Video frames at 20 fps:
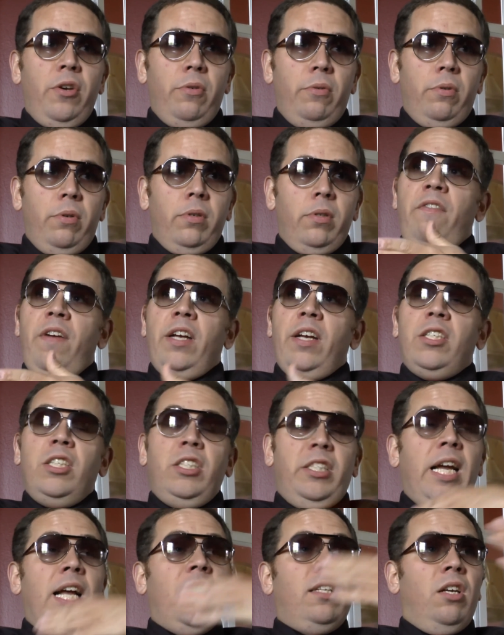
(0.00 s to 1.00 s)
inner infection,
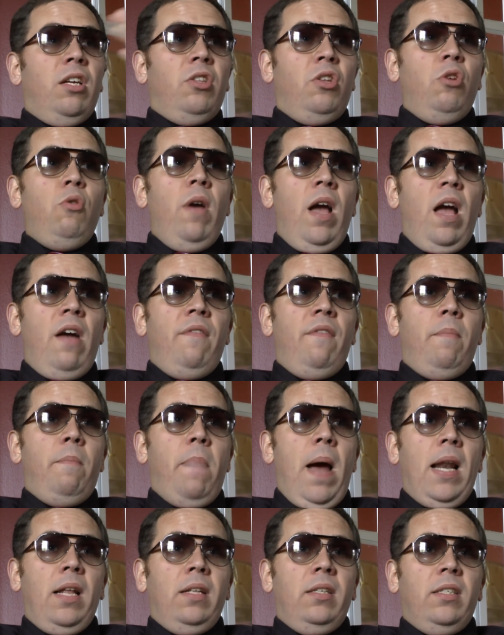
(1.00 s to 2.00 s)
yes, I do have a
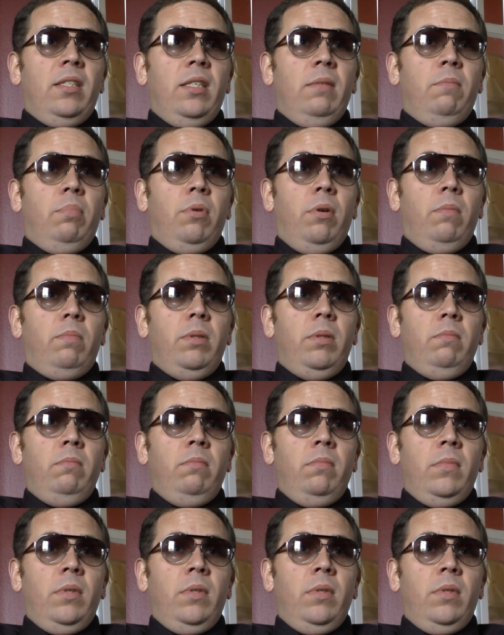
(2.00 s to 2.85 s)
balancing problem.